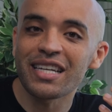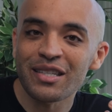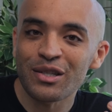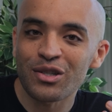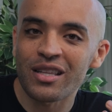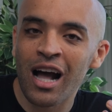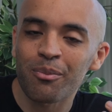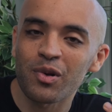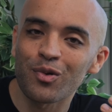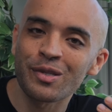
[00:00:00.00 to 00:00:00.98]
This should
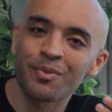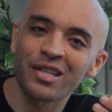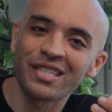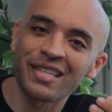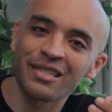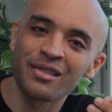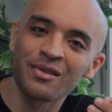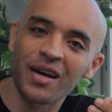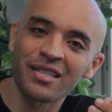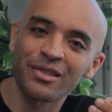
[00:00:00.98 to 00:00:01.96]
help you respond to incidents
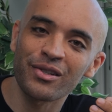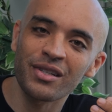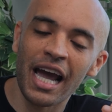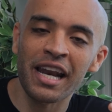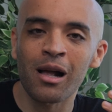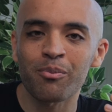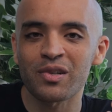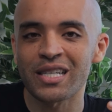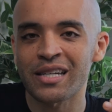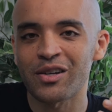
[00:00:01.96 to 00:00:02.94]
faster and help
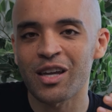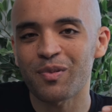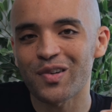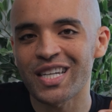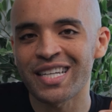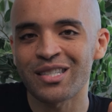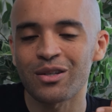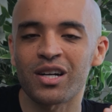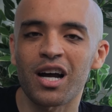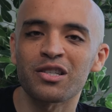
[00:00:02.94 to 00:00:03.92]
protect your employees,
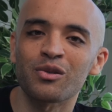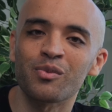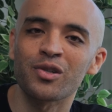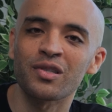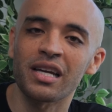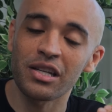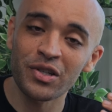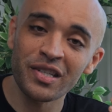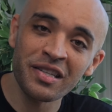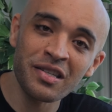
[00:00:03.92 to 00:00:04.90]
your customers, and your
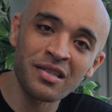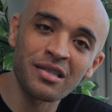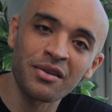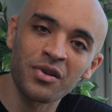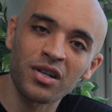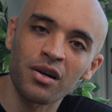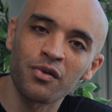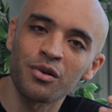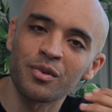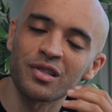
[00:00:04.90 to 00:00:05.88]
citizens if you're a
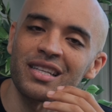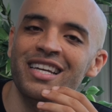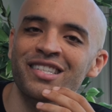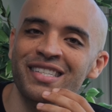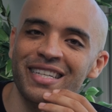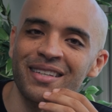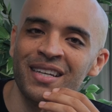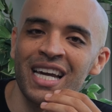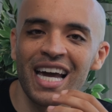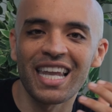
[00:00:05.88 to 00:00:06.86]
governmental agency.
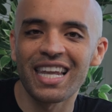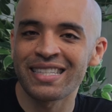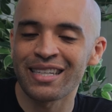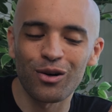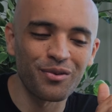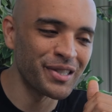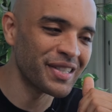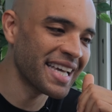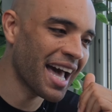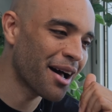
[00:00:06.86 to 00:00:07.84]
Let's head over to
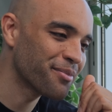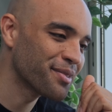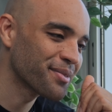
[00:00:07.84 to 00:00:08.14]
the app.